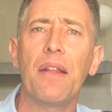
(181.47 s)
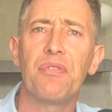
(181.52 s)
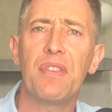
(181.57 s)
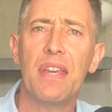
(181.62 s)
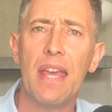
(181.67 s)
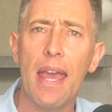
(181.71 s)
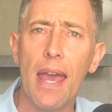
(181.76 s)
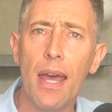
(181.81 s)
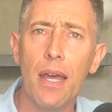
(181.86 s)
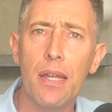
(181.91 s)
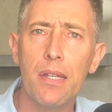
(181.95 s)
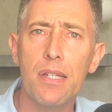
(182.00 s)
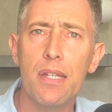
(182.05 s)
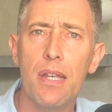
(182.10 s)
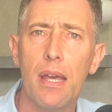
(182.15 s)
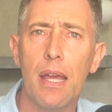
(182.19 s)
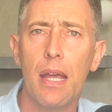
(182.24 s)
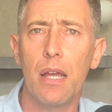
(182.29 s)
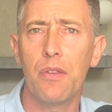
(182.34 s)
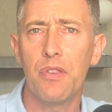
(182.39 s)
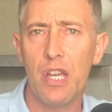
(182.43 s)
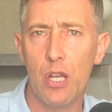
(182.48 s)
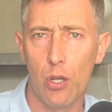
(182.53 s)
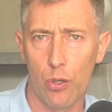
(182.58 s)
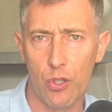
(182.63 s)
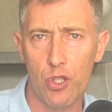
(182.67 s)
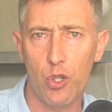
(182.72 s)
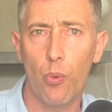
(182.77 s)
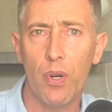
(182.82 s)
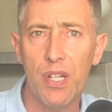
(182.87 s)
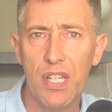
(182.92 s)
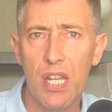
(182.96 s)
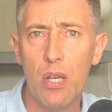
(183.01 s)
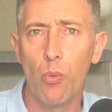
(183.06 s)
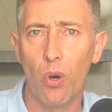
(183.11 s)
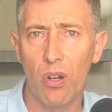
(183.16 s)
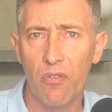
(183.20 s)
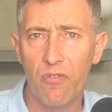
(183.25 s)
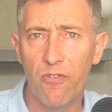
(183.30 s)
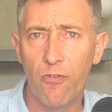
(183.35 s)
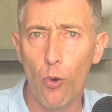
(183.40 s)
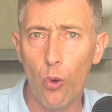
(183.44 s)
the end, in the year
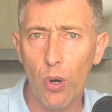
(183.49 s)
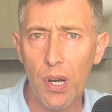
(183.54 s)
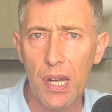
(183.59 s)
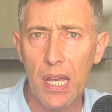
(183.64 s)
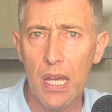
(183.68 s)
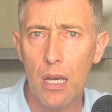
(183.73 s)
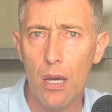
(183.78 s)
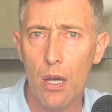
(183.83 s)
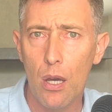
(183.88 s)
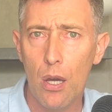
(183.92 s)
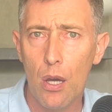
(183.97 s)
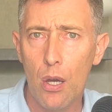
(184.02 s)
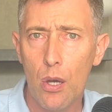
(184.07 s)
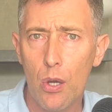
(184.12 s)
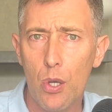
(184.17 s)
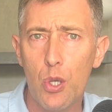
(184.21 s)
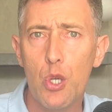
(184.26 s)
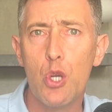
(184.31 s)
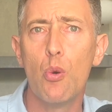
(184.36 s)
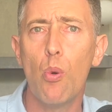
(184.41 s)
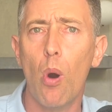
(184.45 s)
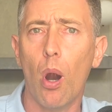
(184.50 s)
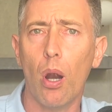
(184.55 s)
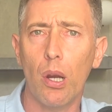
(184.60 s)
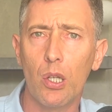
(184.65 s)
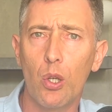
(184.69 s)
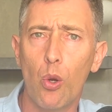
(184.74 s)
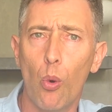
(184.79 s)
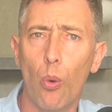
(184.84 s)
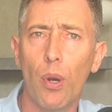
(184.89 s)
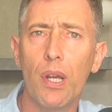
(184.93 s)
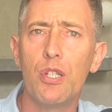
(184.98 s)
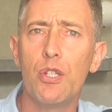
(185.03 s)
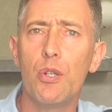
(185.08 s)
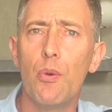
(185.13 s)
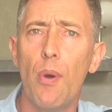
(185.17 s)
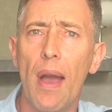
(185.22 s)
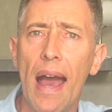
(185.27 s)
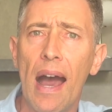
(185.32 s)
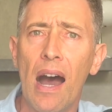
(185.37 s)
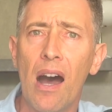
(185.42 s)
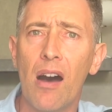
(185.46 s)
2140, you are going to
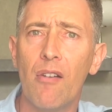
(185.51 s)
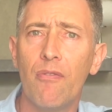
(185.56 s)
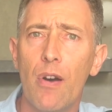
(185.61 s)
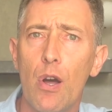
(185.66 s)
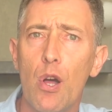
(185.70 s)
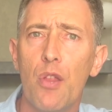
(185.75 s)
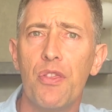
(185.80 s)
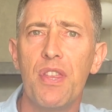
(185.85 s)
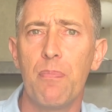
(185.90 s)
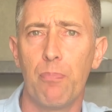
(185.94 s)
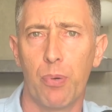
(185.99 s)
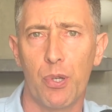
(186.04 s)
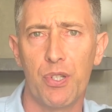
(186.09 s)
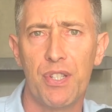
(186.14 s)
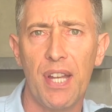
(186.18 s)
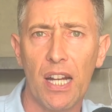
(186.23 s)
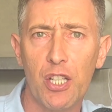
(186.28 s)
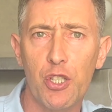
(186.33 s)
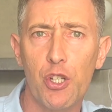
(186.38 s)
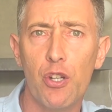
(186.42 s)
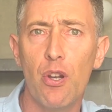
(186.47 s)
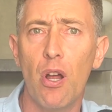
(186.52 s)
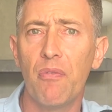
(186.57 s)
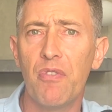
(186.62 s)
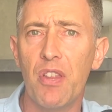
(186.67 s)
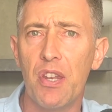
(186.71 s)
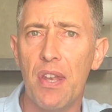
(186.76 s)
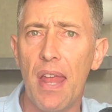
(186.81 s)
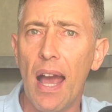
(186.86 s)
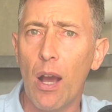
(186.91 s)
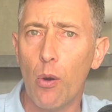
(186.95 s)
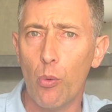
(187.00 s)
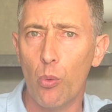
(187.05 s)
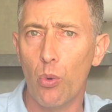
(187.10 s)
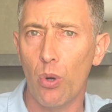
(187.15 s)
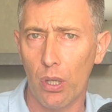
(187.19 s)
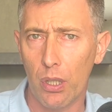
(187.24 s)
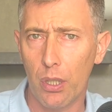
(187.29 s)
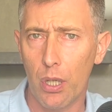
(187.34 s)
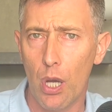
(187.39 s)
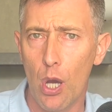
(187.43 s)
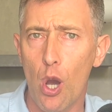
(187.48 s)
have the protection of the
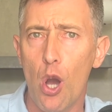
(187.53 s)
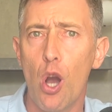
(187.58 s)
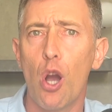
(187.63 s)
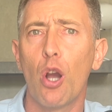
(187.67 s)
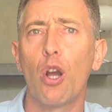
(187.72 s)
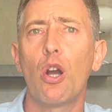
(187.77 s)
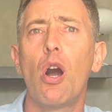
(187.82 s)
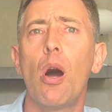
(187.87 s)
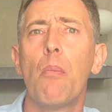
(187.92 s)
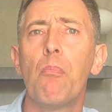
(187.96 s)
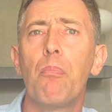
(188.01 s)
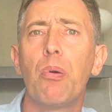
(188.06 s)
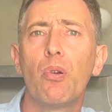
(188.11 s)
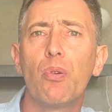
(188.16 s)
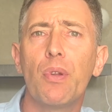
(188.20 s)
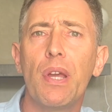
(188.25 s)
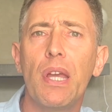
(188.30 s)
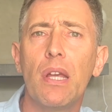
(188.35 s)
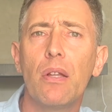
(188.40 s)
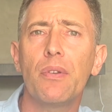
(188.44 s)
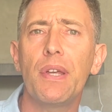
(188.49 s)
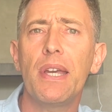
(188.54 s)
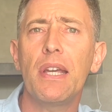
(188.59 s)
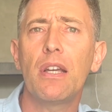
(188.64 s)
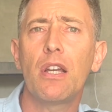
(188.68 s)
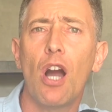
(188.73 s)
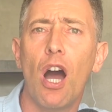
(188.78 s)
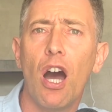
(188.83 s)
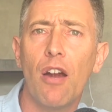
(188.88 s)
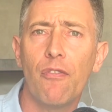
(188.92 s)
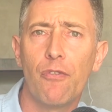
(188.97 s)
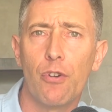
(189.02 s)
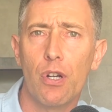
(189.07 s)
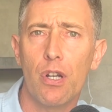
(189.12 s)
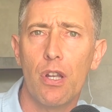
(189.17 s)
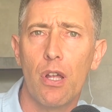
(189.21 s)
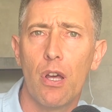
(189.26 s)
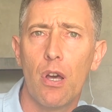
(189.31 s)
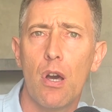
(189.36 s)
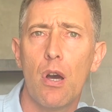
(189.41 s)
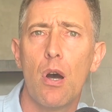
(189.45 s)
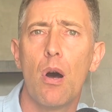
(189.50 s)
network completely covered
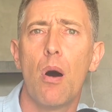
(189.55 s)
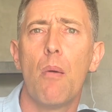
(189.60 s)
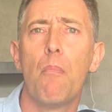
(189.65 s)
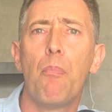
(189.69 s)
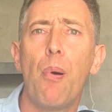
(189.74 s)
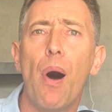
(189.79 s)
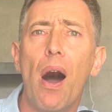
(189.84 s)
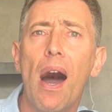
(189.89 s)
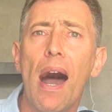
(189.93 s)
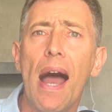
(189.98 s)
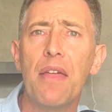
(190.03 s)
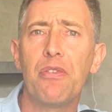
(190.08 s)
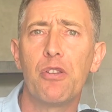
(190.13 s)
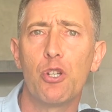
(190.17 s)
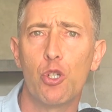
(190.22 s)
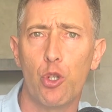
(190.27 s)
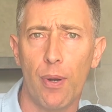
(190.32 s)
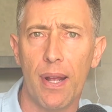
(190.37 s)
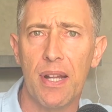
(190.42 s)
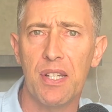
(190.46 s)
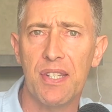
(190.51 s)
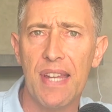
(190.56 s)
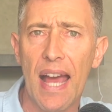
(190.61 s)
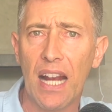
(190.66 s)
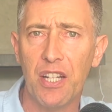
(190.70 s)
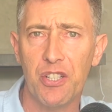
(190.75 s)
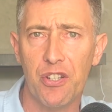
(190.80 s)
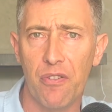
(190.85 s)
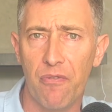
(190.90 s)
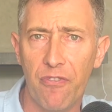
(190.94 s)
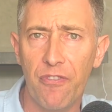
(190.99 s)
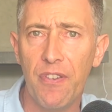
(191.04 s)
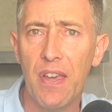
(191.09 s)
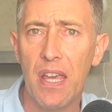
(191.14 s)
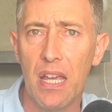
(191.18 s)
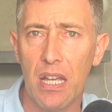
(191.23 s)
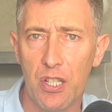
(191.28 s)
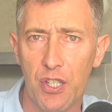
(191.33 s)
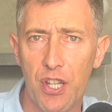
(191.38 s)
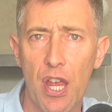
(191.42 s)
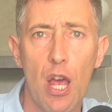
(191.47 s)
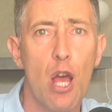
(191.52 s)
by the transaction
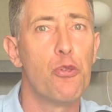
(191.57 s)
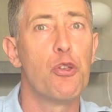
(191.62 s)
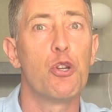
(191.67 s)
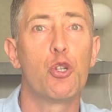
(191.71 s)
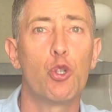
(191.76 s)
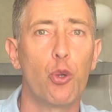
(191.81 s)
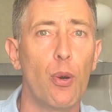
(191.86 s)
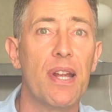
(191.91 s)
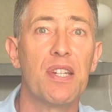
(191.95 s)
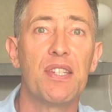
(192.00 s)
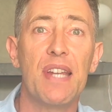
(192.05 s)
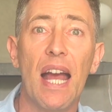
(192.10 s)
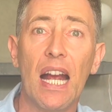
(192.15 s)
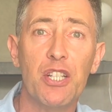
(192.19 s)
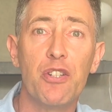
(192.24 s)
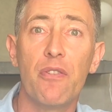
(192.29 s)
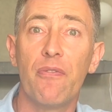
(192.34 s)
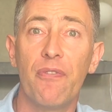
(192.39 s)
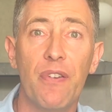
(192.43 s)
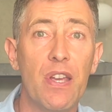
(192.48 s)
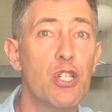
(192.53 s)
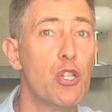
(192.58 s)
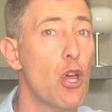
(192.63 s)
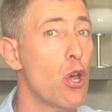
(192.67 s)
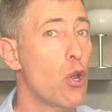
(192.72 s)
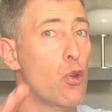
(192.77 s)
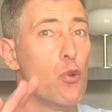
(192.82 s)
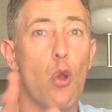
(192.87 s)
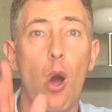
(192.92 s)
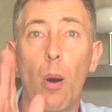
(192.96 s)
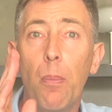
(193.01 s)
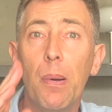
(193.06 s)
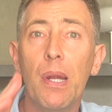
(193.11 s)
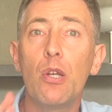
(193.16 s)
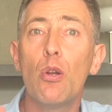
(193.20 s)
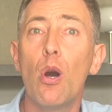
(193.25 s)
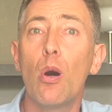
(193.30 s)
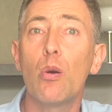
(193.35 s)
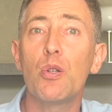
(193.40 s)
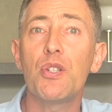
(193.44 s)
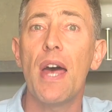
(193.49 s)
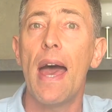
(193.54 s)
fees. The transaction fees, nobody
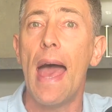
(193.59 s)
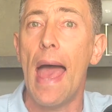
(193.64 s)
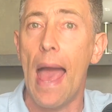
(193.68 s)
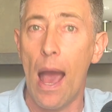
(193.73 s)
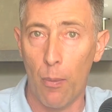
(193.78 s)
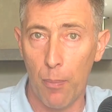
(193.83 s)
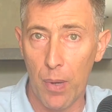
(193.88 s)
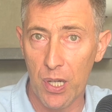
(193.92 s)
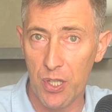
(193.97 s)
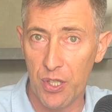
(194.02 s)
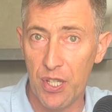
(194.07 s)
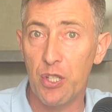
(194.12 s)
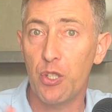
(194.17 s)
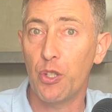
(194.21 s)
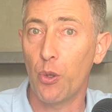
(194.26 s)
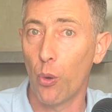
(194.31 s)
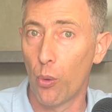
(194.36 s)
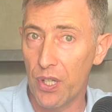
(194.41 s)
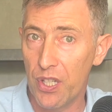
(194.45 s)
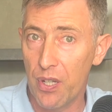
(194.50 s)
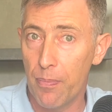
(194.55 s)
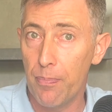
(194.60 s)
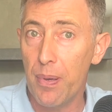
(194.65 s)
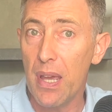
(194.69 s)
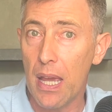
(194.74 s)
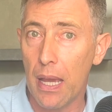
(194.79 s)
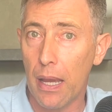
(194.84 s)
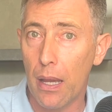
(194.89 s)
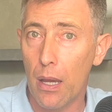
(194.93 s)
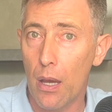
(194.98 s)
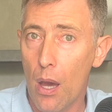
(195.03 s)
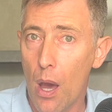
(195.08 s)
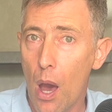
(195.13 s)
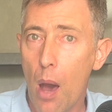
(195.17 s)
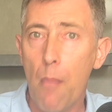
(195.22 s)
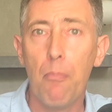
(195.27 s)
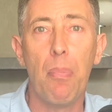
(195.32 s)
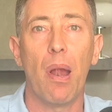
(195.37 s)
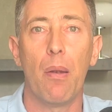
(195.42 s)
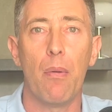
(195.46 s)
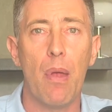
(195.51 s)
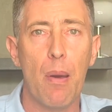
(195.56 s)
knows how much it's going to be.
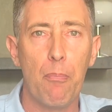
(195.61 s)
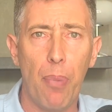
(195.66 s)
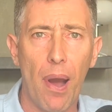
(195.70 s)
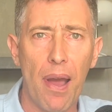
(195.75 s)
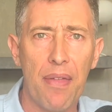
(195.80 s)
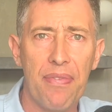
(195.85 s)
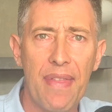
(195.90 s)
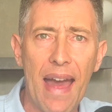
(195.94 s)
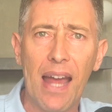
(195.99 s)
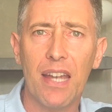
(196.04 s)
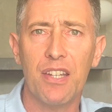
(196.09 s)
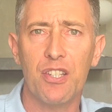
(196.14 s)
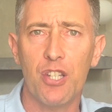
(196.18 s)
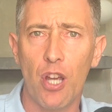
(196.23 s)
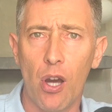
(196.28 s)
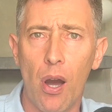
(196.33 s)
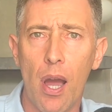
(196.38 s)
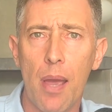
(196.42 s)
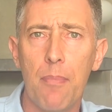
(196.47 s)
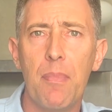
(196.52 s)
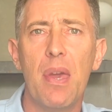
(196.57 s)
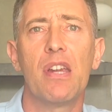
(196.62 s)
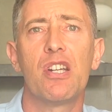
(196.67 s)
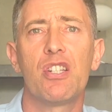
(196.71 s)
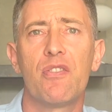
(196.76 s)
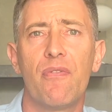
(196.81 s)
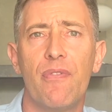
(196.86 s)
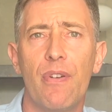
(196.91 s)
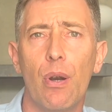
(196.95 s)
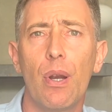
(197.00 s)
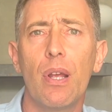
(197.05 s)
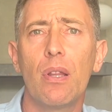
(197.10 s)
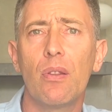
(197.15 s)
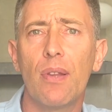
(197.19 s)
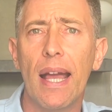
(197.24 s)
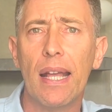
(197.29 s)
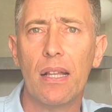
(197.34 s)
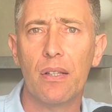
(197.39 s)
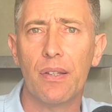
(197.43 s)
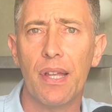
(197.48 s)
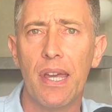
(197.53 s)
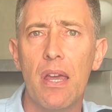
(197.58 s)
But by that time, it is very
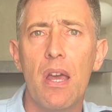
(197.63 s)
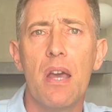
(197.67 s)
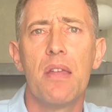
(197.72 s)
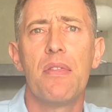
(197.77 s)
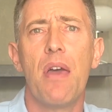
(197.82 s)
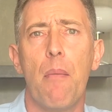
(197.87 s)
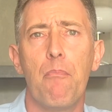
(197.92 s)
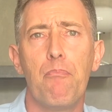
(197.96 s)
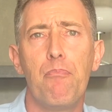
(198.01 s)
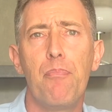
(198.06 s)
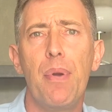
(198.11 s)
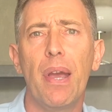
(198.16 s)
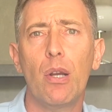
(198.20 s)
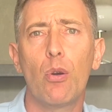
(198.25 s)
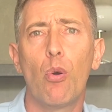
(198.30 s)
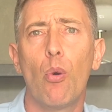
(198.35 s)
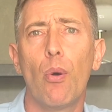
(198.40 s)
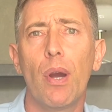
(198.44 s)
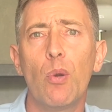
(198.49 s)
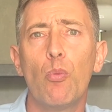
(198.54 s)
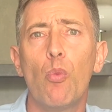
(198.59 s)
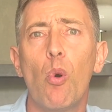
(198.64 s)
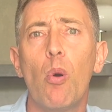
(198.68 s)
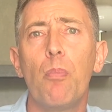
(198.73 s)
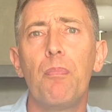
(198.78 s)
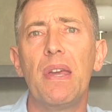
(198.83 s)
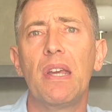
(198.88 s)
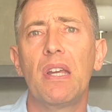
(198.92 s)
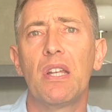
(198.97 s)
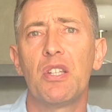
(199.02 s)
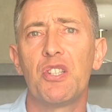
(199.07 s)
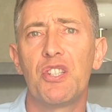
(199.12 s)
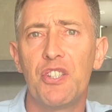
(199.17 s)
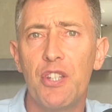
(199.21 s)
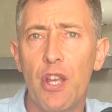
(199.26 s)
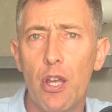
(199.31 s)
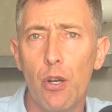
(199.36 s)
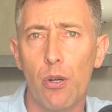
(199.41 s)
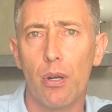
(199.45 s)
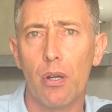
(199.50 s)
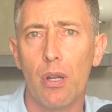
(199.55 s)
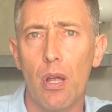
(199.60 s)
likely that Bitcoin will be
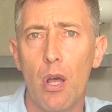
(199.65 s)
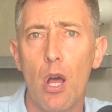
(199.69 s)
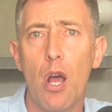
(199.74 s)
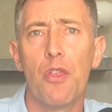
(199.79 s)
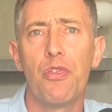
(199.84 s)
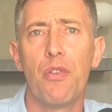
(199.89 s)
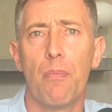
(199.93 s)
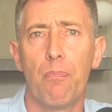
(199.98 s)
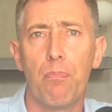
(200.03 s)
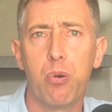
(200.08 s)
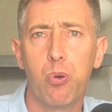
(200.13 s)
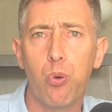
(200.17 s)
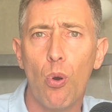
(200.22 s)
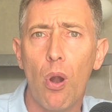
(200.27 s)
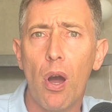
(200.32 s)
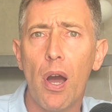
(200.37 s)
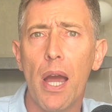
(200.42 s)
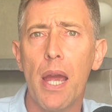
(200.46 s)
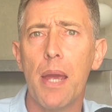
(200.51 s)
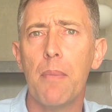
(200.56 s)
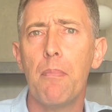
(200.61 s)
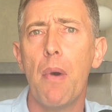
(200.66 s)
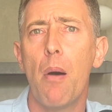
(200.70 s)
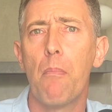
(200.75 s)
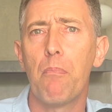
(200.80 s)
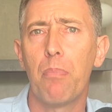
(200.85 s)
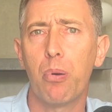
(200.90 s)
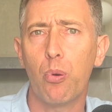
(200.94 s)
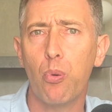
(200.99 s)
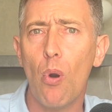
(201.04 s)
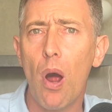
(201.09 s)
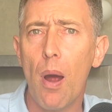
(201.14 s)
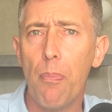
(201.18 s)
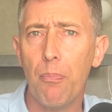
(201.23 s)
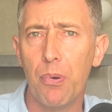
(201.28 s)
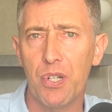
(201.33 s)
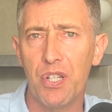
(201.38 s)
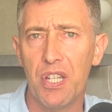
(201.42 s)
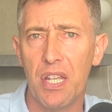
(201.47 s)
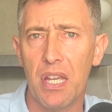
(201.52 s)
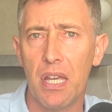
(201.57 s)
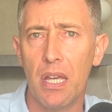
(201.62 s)
considered the prime
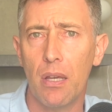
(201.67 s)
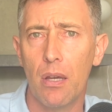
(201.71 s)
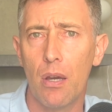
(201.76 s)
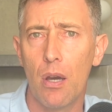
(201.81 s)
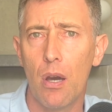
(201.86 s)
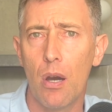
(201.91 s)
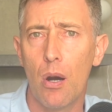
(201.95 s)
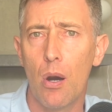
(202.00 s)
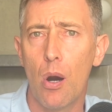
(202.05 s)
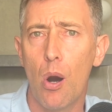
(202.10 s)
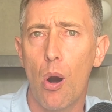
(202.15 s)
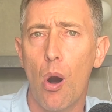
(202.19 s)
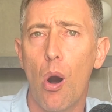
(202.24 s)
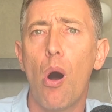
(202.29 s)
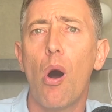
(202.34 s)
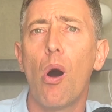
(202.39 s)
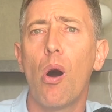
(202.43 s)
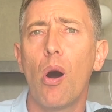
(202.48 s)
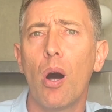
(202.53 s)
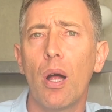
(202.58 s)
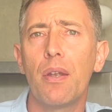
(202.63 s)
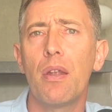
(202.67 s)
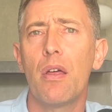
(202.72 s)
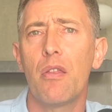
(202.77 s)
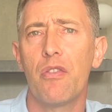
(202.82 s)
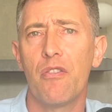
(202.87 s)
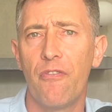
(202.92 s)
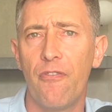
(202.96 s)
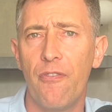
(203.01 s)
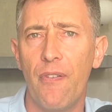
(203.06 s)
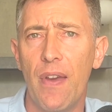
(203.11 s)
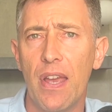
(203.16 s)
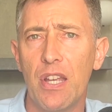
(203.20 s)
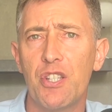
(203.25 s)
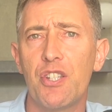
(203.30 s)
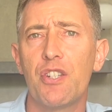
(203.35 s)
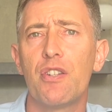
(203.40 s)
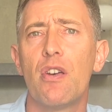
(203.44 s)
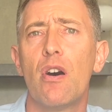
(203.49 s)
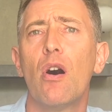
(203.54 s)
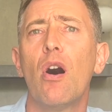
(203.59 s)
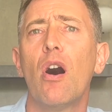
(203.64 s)
property on the
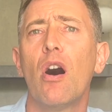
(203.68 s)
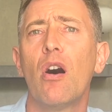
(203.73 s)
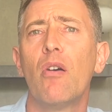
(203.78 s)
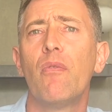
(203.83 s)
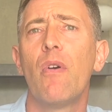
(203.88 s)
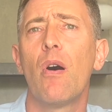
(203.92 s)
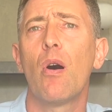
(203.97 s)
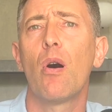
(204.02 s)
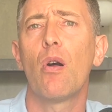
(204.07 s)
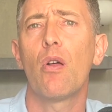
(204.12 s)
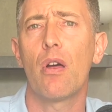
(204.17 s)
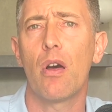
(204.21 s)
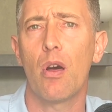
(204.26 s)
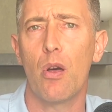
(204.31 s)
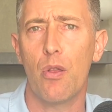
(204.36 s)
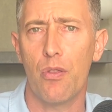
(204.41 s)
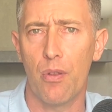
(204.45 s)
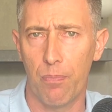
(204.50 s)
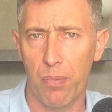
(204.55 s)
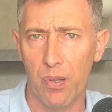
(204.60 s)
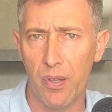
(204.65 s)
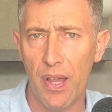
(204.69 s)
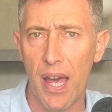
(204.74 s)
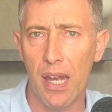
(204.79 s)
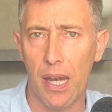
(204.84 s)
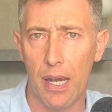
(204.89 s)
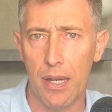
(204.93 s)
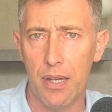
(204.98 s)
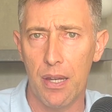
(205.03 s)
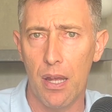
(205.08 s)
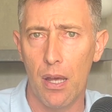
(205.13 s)
face of the planet.